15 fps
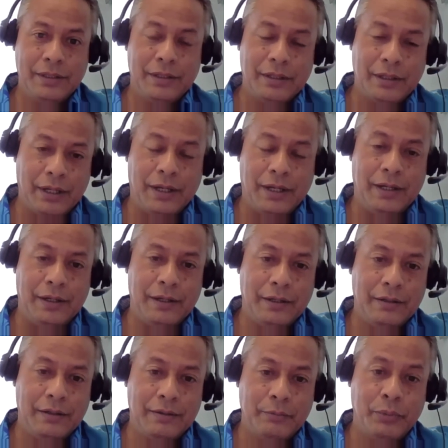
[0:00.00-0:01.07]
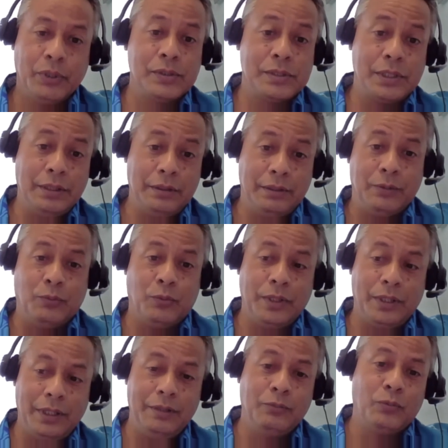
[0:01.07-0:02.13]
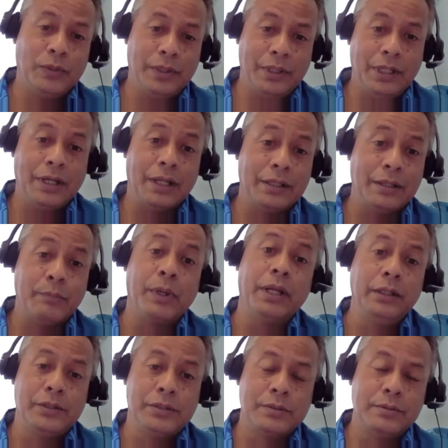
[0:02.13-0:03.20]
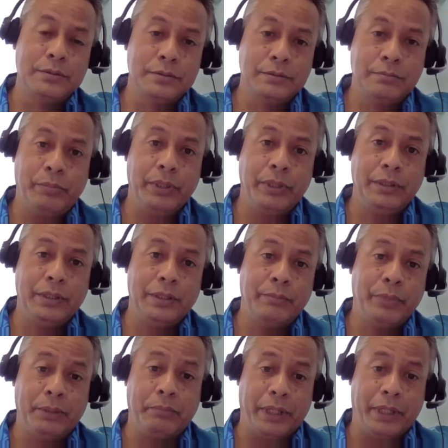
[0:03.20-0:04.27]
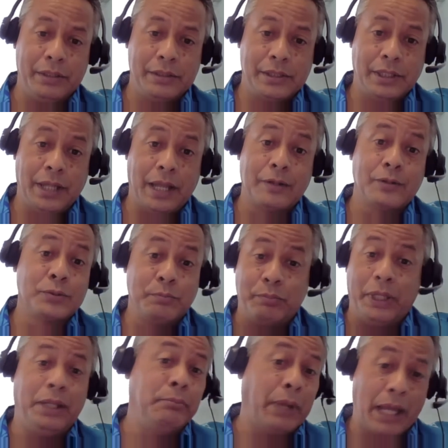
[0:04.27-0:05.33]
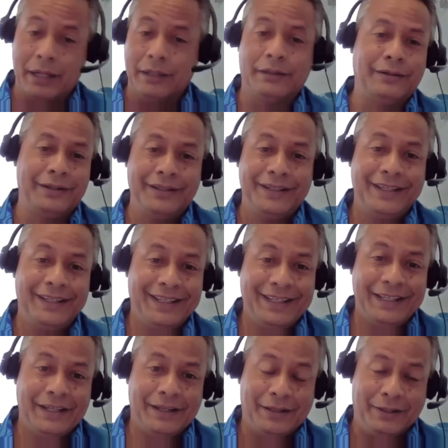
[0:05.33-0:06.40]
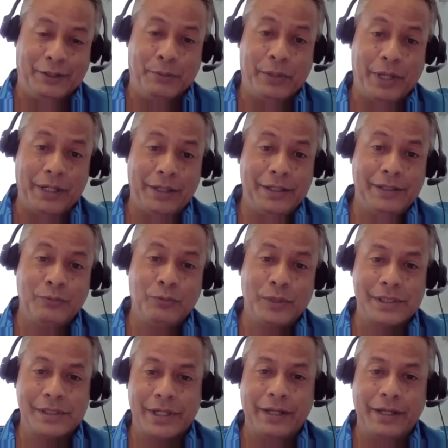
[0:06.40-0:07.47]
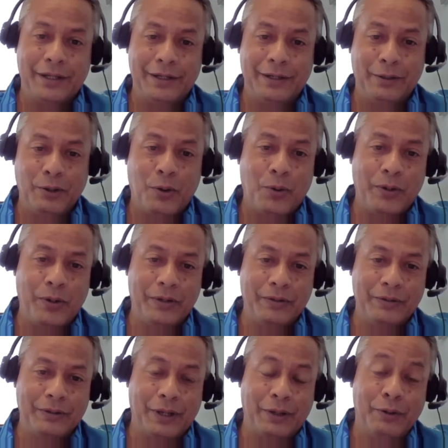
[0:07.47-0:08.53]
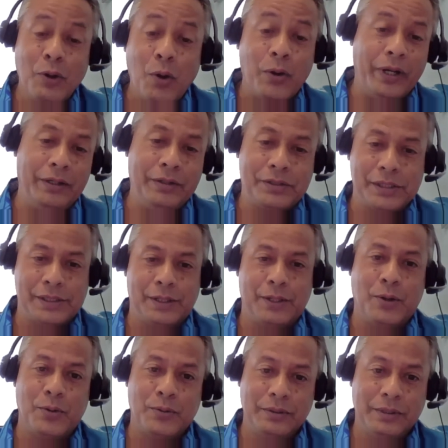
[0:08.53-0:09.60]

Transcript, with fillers: uh, because they, they when they when they got the money to build their big bands, they had to pay back the money. It was like a low, uh, no interest loan,